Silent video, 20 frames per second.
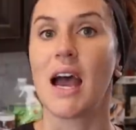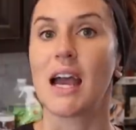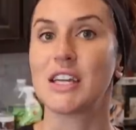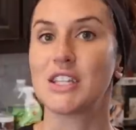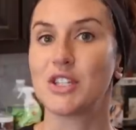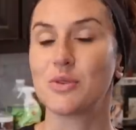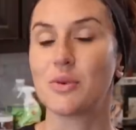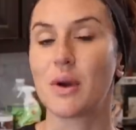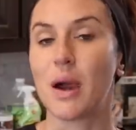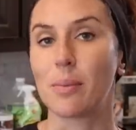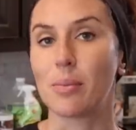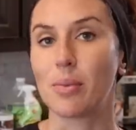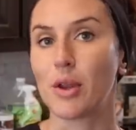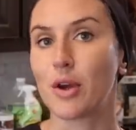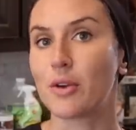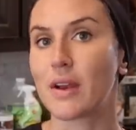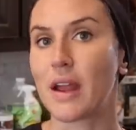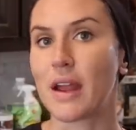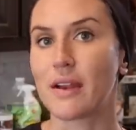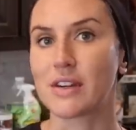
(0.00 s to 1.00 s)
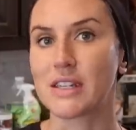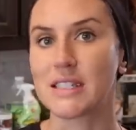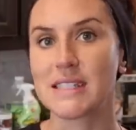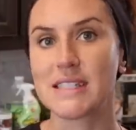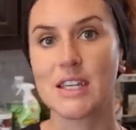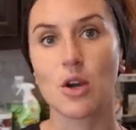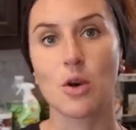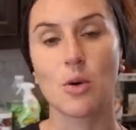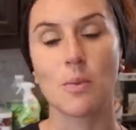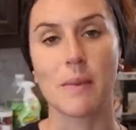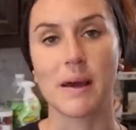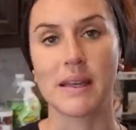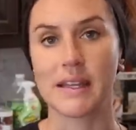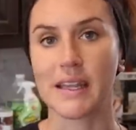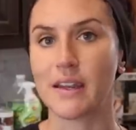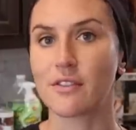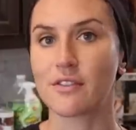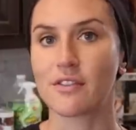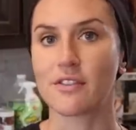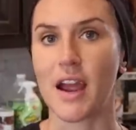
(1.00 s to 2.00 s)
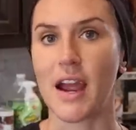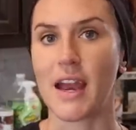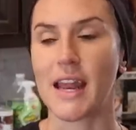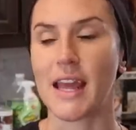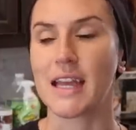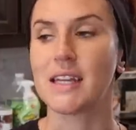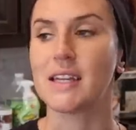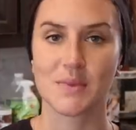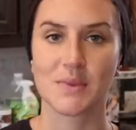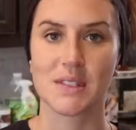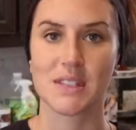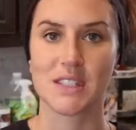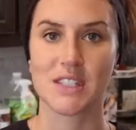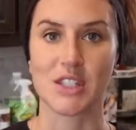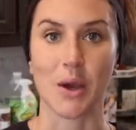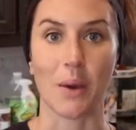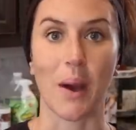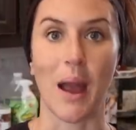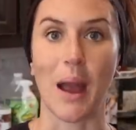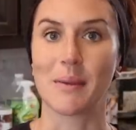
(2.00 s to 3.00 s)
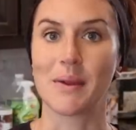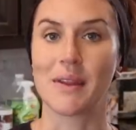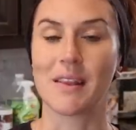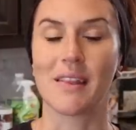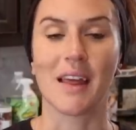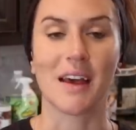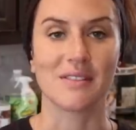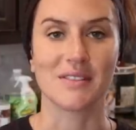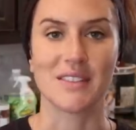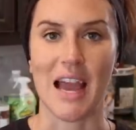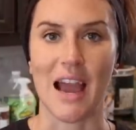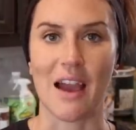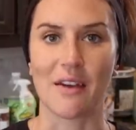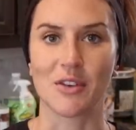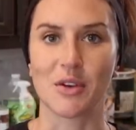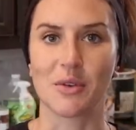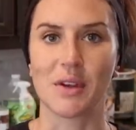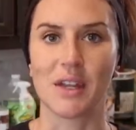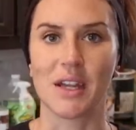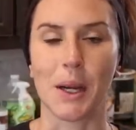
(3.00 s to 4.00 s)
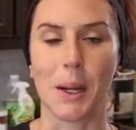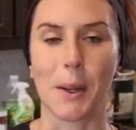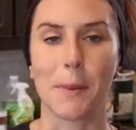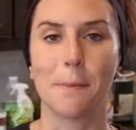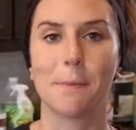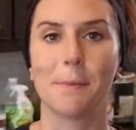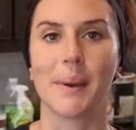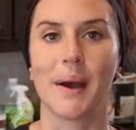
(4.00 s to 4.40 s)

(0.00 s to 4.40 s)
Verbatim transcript: I do upload every single Monday and Friday, so I would love to have you here.